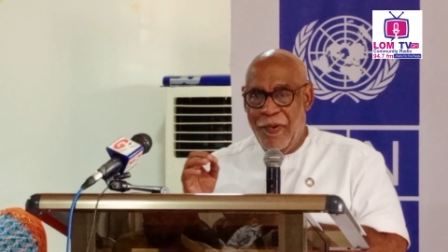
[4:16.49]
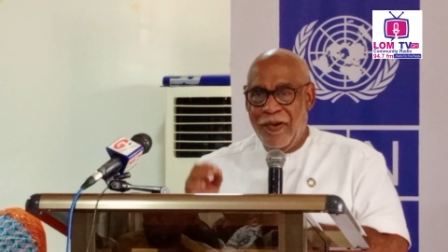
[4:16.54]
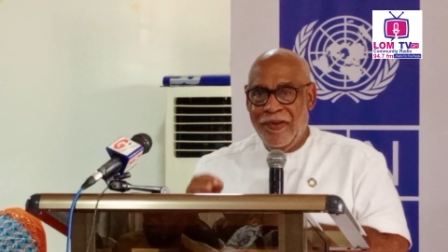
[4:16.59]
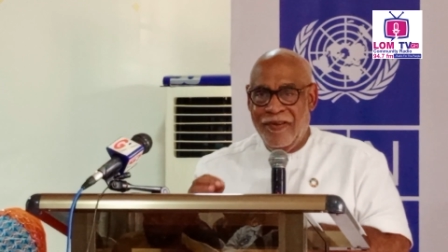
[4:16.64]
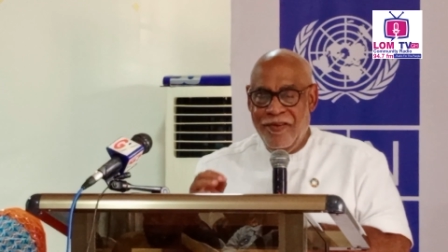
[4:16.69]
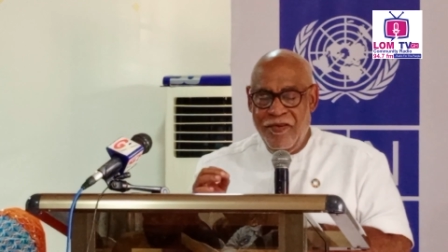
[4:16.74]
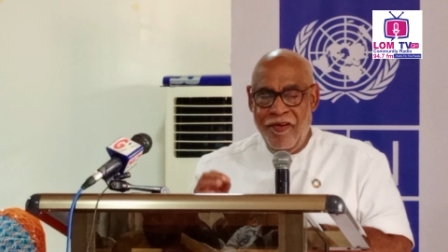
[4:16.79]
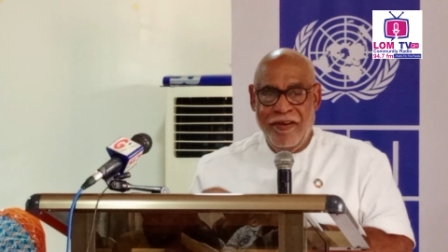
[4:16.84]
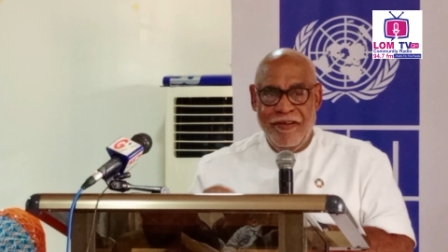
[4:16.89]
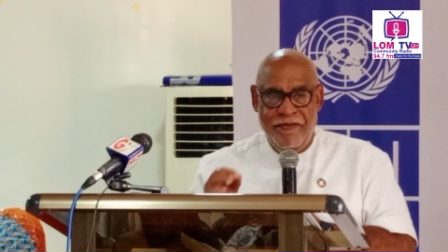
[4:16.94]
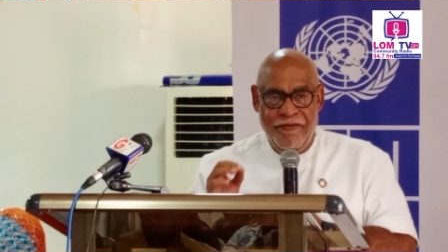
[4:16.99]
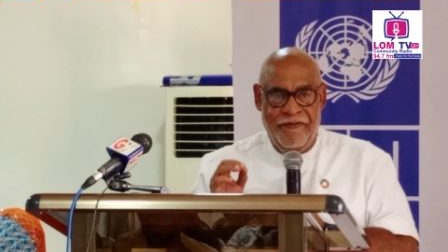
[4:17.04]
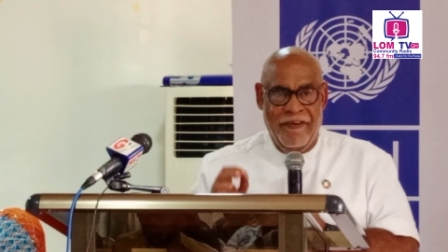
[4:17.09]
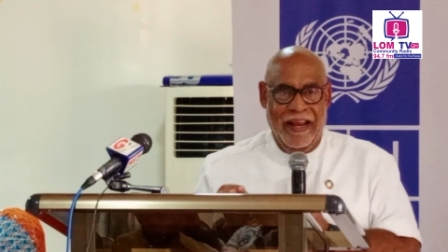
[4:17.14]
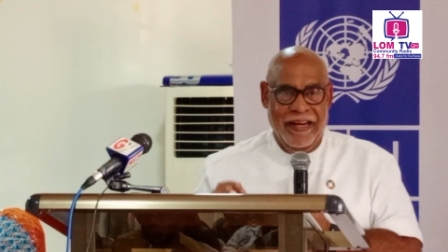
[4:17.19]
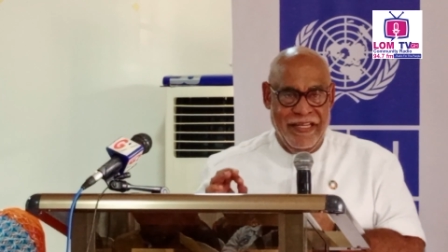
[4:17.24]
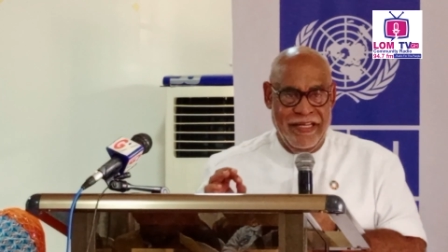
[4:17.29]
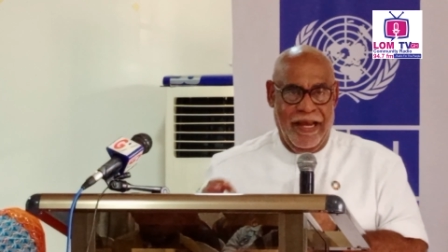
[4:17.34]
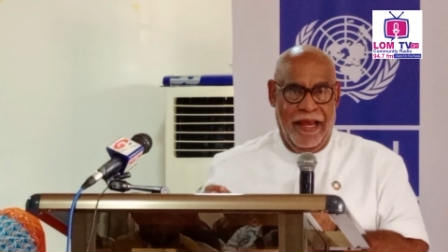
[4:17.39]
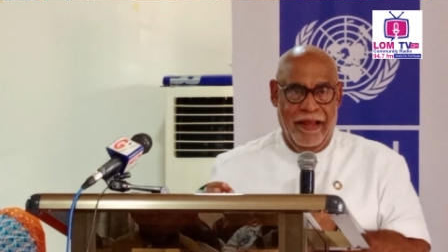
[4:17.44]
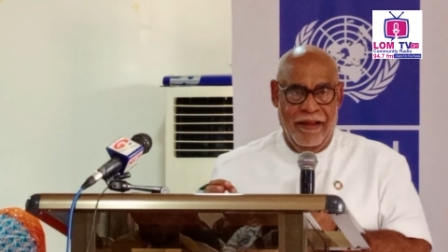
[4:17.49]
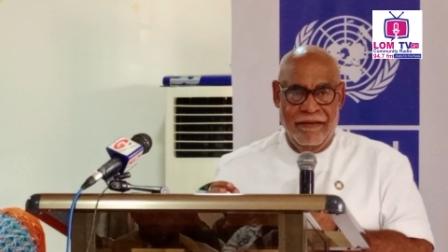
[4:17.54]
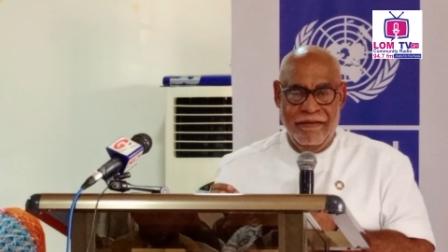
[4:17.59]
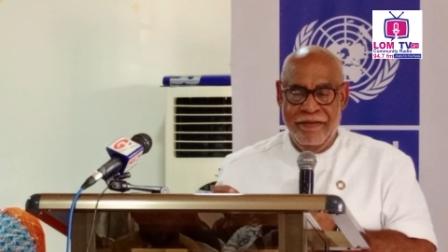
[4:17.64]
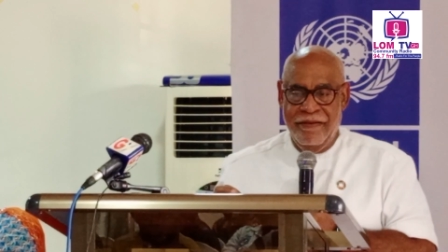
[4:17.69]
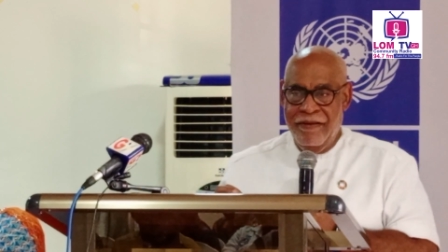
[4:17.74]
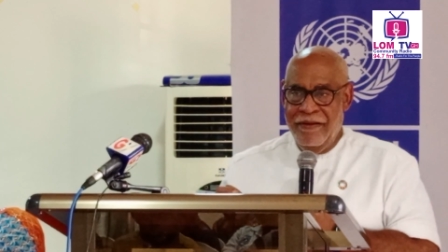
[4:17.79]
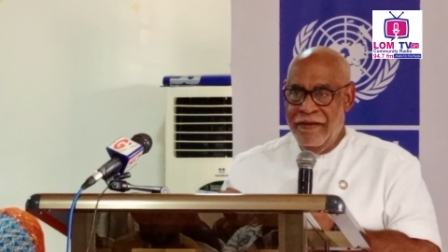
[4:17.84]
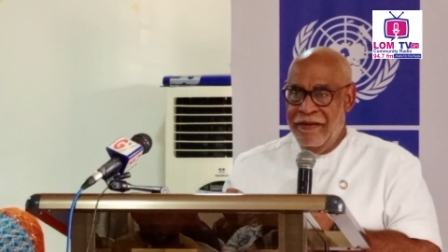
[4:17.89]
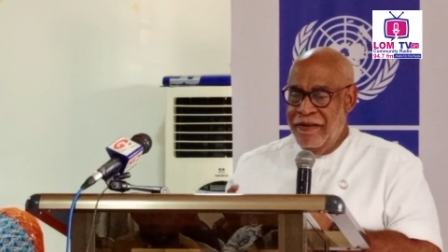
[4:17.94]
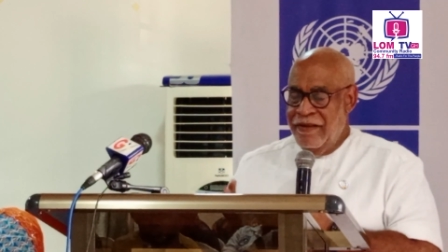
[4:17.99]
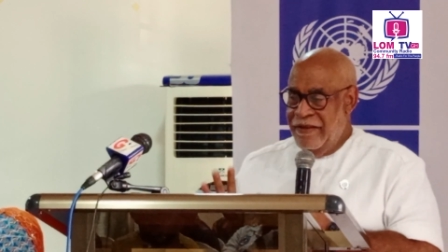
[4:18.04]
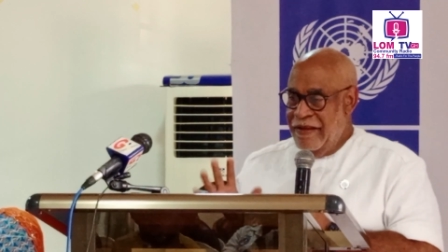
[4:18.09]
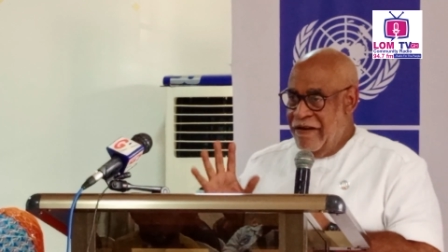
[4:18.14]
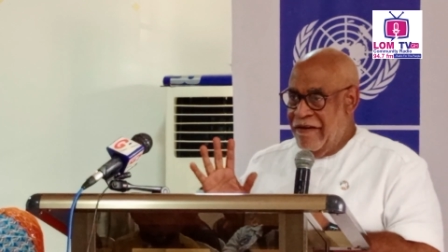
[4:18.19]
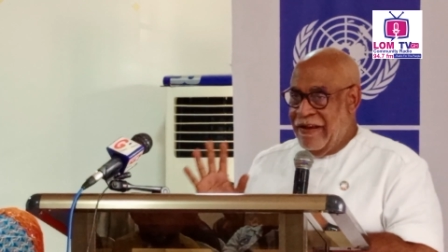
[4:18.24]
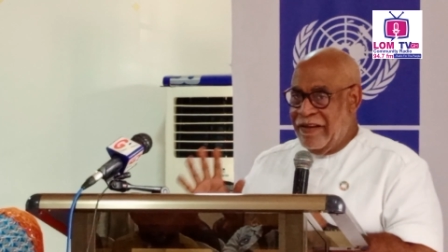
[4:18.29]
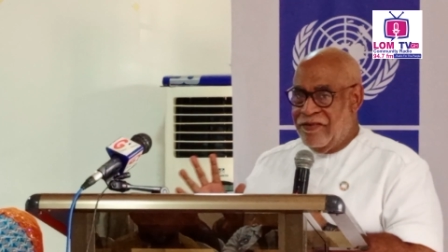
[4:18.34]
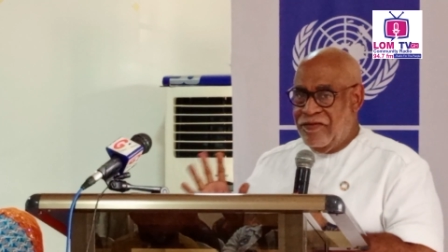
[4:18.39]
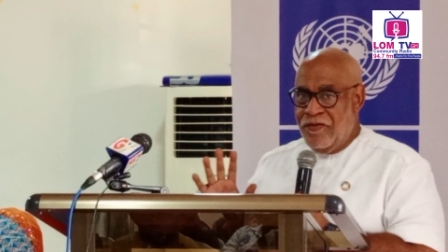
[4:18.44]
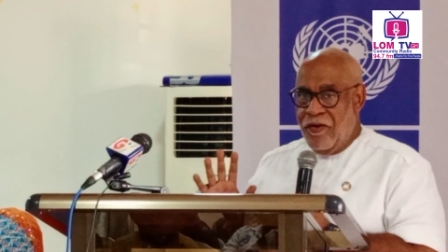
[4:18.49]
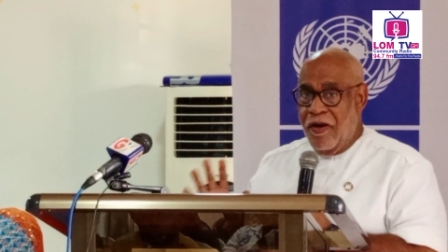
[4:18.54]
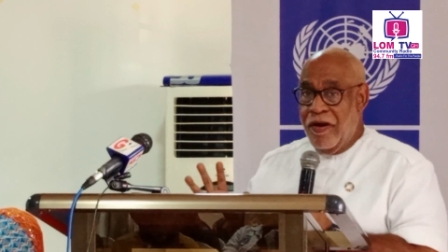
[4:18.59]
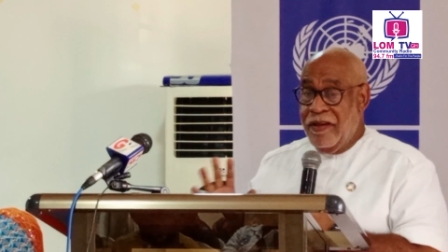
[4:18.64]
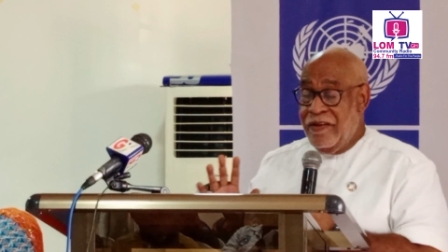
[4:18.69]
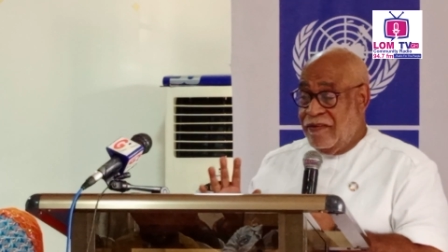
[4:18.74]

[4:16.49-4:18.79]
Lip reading: but not fragile. There are strong